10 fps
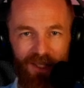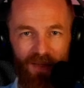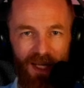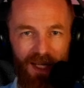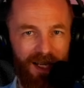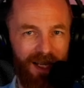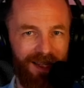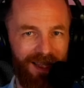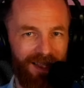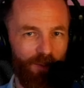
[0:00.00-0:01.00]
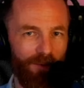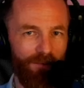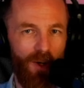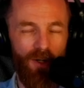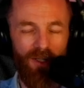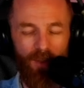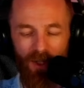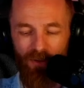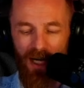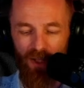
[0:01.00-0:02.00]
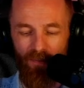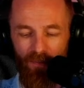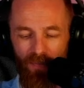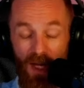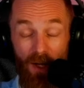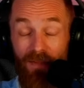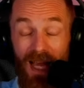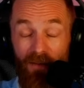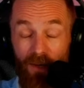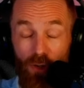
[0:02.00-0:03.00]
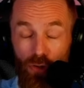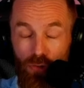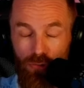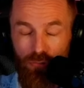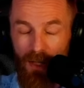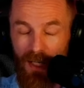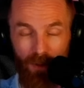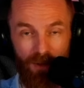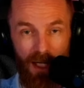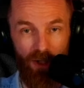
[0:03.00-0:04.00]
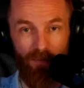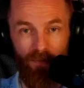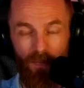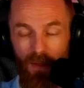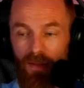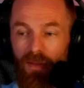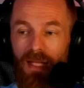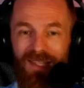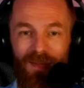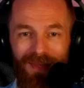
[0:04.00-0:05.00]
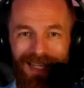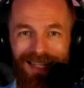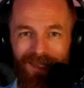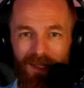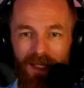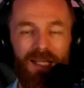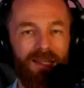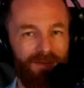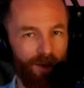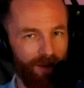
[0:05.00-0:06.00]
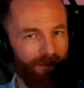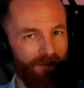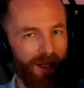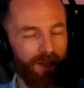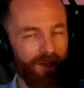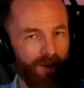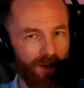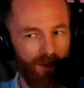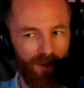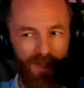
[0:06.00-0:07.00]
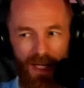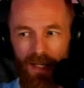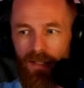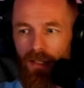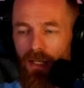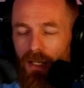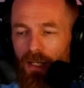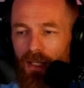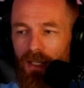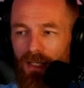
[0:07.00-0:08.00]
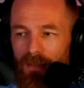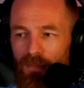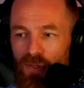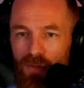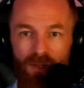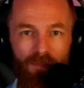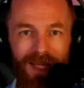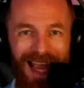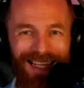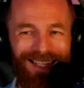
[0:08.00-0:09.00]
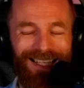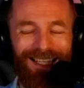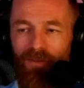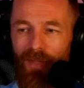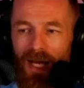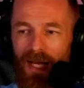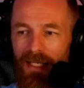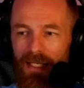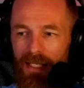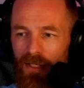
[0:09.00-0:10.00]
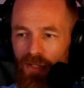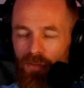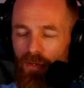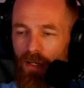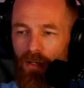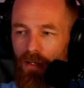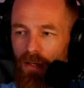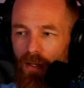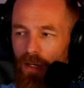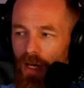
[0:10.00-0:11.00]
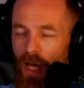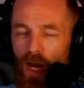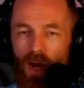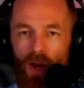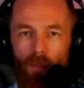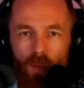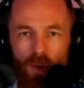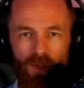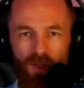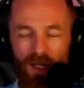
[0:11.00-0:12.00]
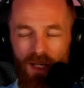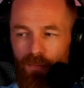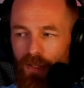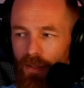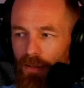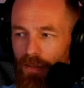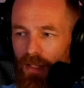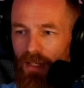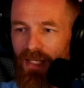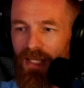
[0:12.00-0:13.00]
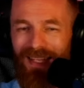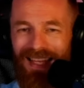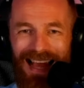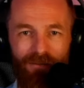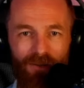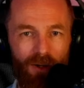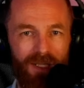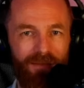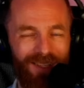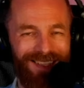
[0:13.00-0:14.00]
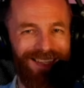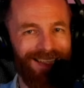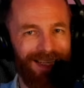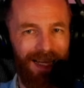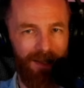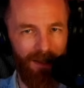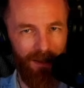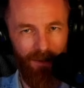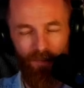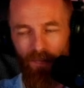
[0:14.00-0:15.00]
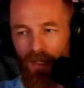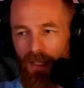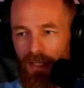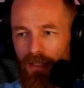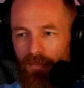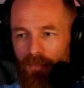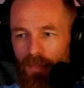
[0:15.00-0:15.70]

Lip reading: that, that they would have talked about traction. Now, if they have incredible traction, that's something else again. Yet they've also failed to disclose that. So it could be anything from an idea to a number one selling product. Yet they have not given us the data to